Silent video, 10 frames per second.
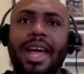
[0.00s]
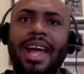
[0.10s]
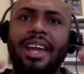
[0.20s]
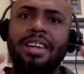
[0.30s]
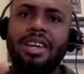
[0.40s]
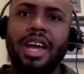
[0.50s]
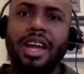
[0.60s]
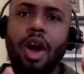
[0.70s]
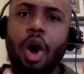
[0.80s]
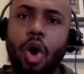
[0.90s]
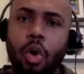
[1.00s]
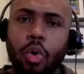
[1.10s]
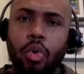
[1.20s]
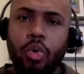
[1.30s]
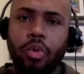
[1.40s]
And
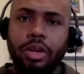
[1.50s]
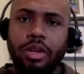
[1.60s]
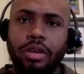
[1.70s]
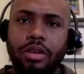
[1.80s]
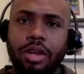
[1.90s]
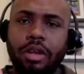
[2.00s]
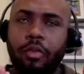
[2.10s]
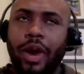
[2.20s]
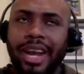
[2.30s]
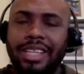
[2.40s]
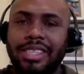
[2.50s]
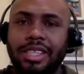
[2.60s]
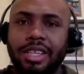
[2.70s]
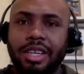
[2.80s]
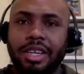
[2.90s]
hold,
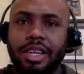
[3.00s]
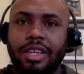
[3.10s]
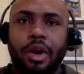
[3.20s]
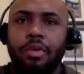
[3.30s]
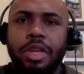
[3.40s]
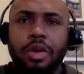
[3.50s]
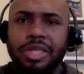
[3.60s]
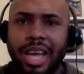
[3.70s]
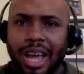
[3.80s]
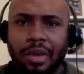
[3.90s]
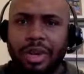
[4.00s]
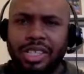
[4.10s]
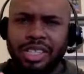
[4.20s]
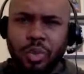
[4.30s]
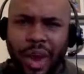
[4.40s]
wait. Don't use the equity,
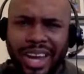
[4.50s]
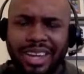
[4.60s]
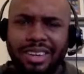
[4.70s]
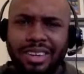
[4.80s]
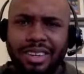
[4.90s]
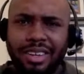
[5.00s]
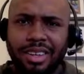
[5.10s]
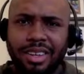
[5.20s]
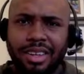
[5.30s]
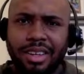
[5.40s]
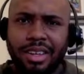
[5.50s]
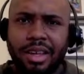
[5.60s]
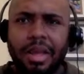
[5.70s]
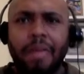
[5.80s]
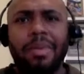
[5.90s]
just wait.
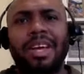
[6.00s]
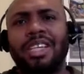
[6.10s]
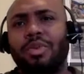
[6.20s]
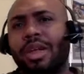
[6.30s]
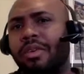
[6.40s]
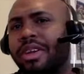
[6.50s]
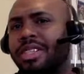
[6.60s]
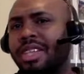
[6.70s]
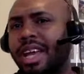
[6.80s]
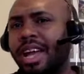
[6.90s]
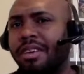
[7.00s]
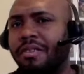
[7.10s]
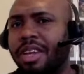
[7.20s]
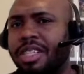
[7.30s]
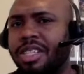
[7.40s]
Because whether it's the end
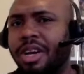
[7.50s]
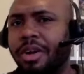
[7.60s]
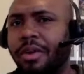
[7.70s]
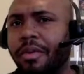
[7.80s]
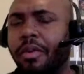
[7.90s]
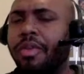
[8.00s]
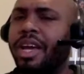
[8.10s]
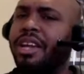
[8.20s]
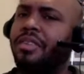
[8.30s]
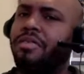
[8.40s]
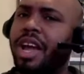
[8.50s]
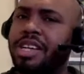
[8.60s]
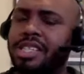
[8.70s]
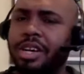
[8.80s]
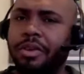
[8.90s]
of this year or the end of
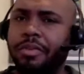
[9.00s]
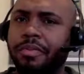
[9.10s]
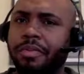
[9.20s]
next year,